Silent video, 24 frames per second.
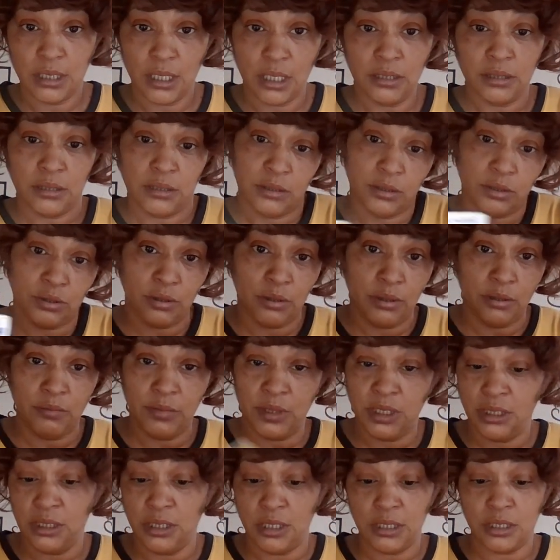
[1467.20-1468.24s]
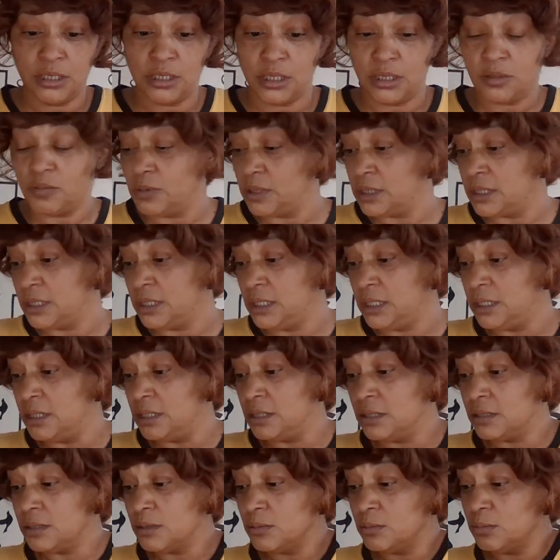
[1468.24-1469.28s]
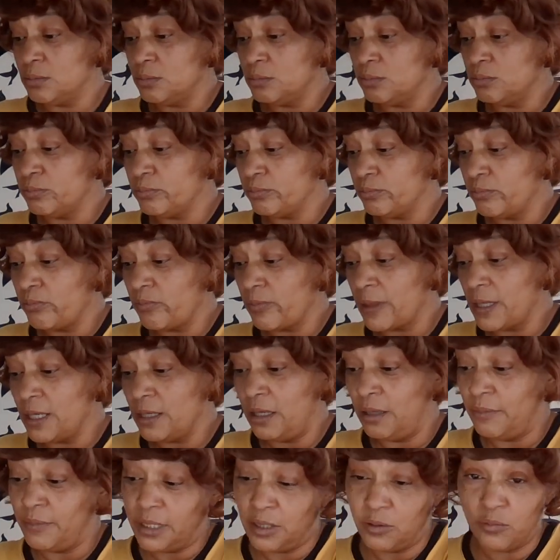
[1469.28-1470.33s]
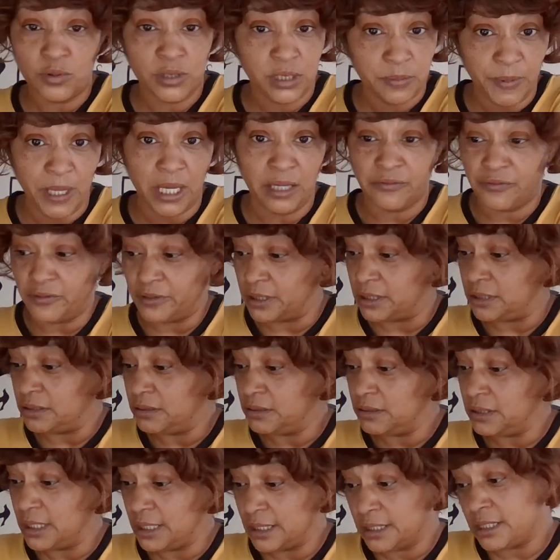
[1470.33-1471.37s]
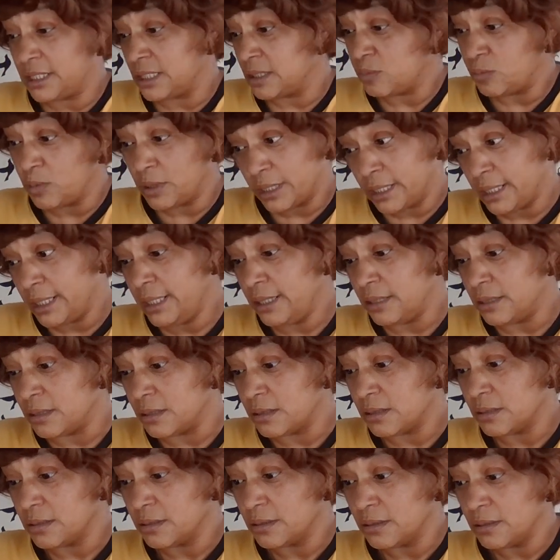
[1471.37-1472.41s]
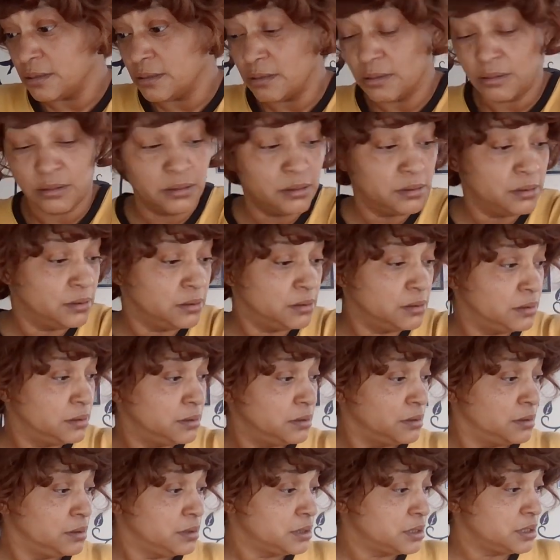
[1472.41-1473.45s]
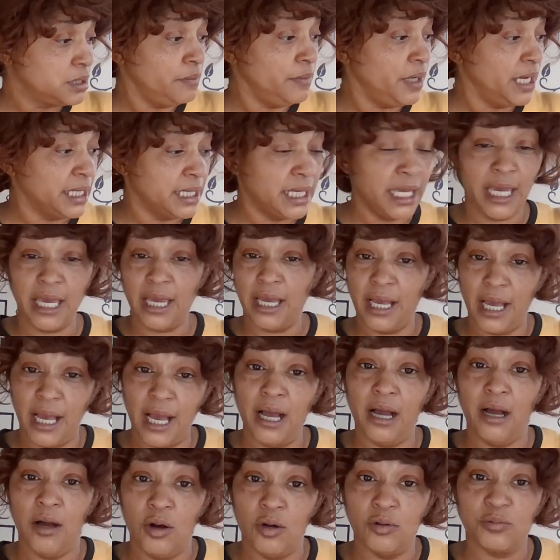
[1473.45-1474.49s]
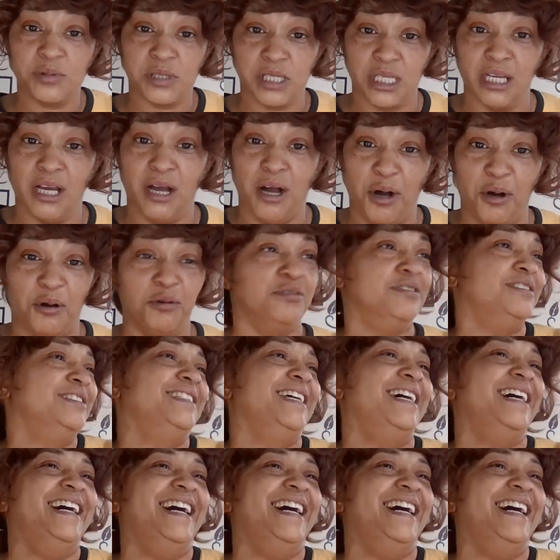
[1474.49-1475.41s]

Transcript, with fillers: That's, I mean, that's just what it is. I mean, respectfully, that's just what it is. Somebody had high hopes in the hole.